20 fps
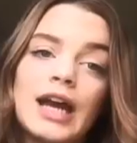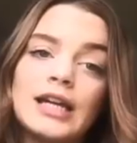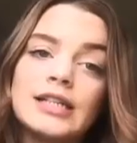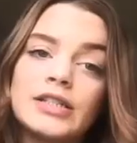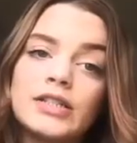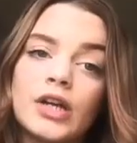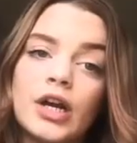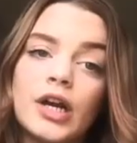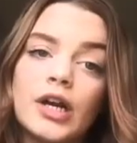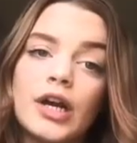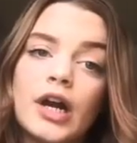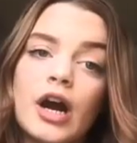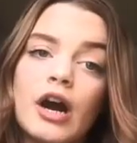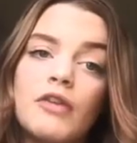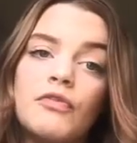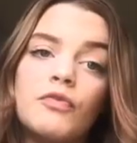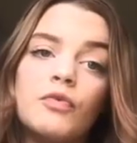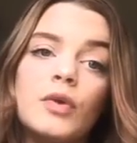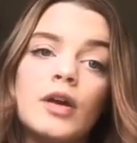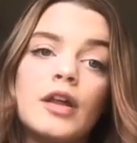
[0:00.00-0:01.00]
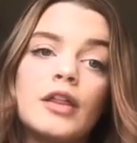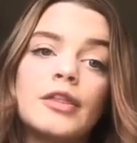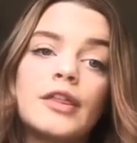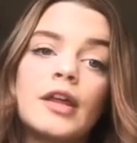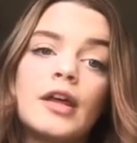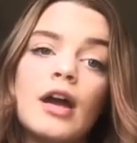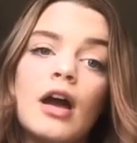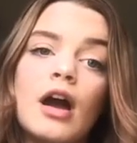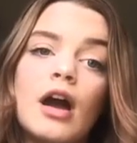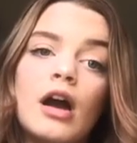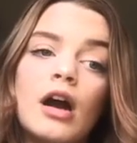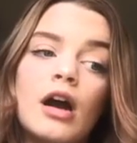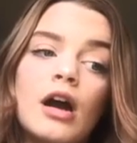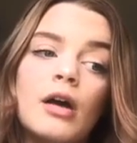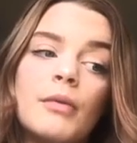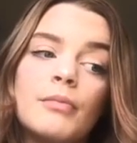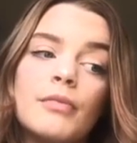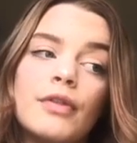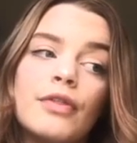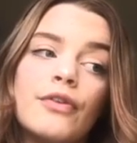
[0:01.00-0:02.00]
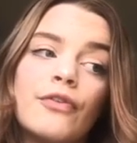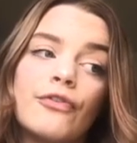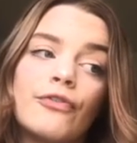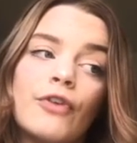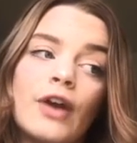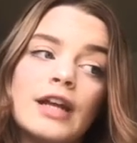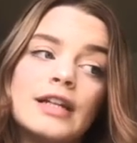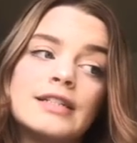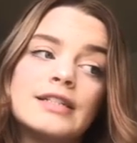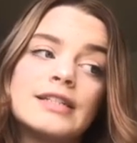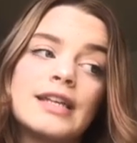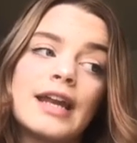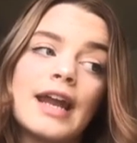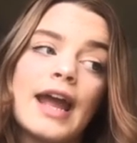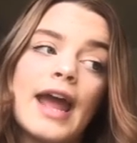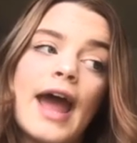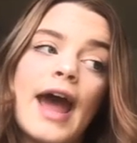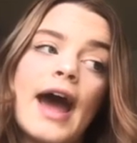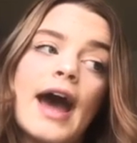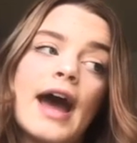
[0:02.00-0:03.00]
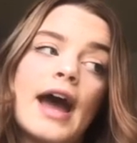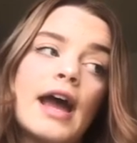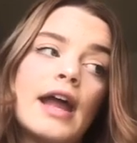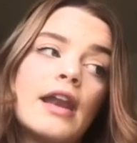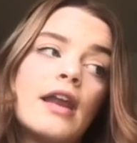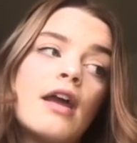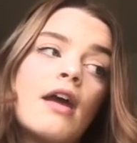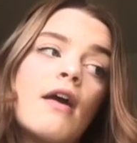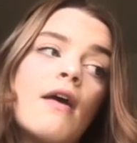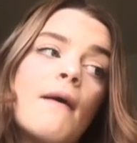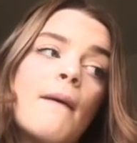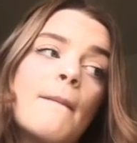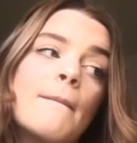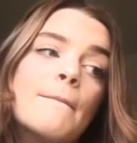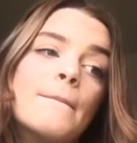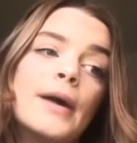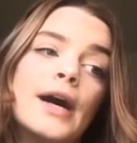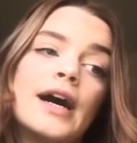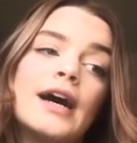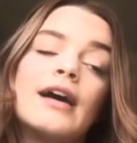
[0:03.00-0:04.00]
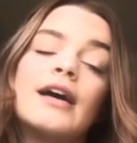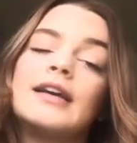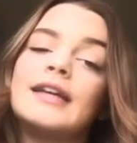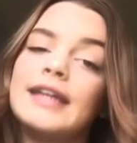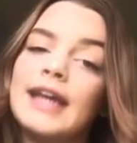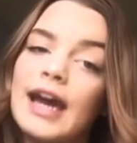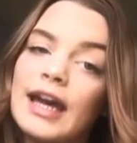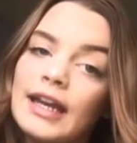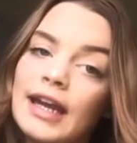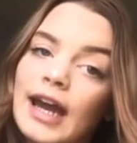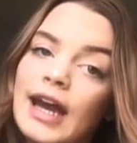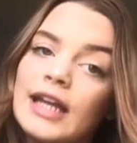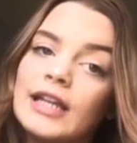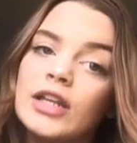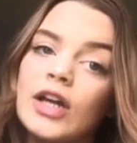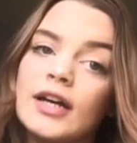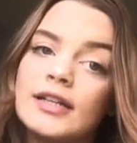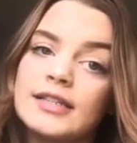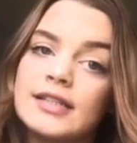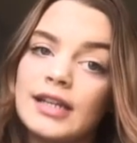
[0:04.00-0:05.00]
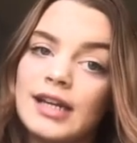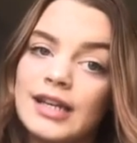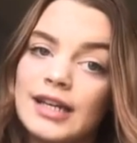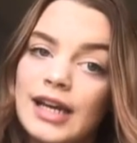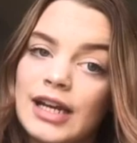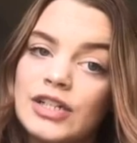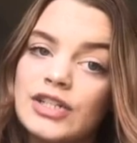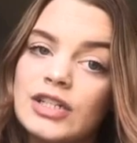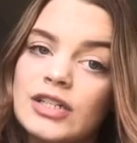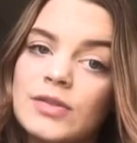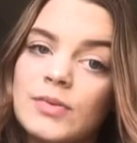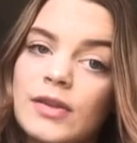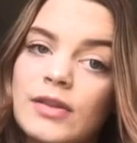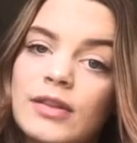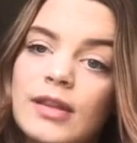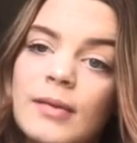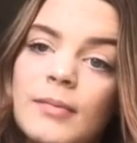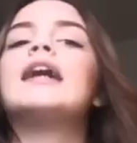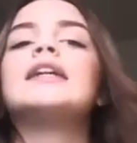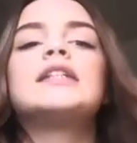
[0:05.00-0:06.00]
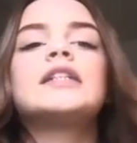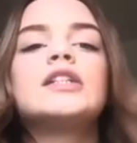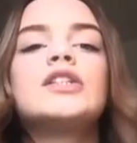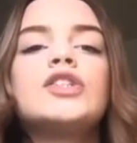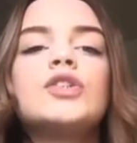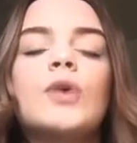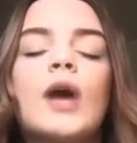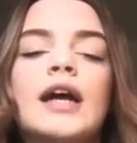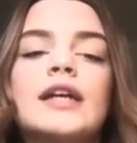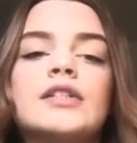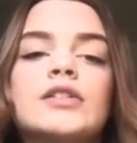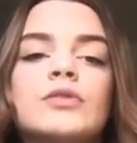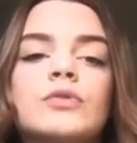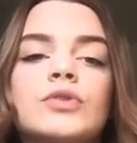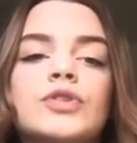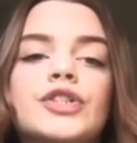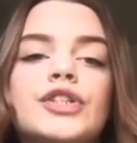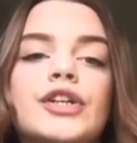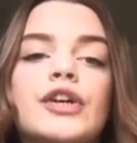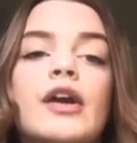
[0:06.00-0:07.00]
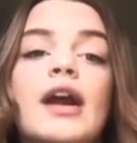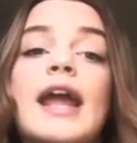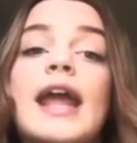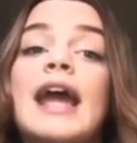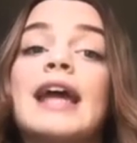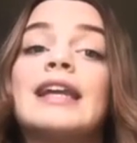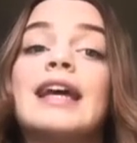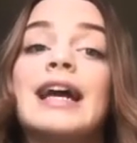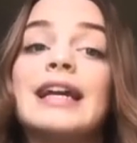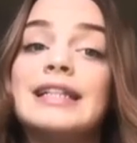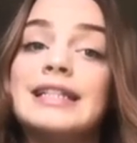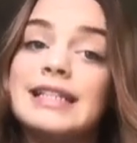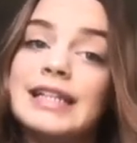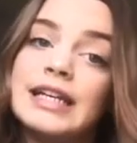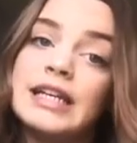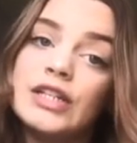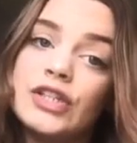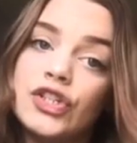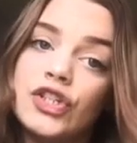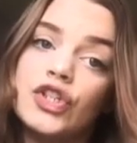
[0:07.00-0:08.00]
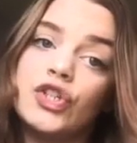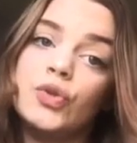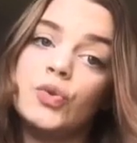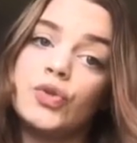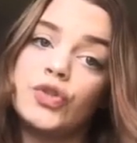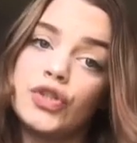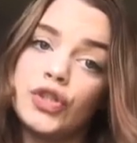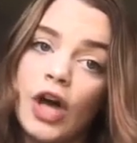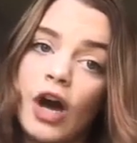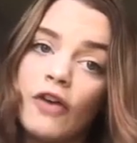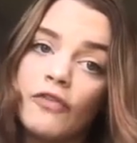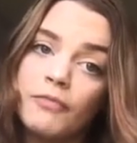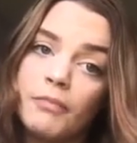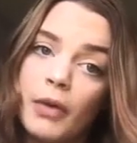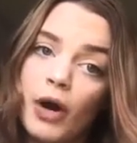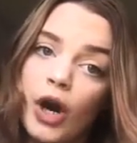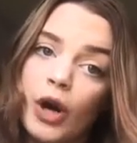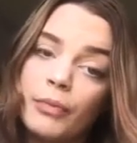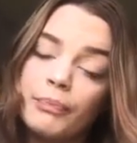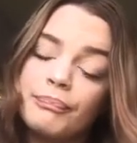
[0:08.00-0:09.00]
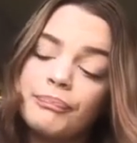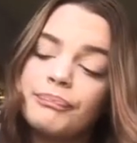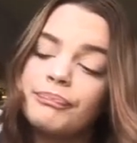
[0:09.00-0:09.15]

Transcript: I started off with the friends that I had, but again, I had lost the connections with them. I didn't do high school cheer, and I didn't do softball.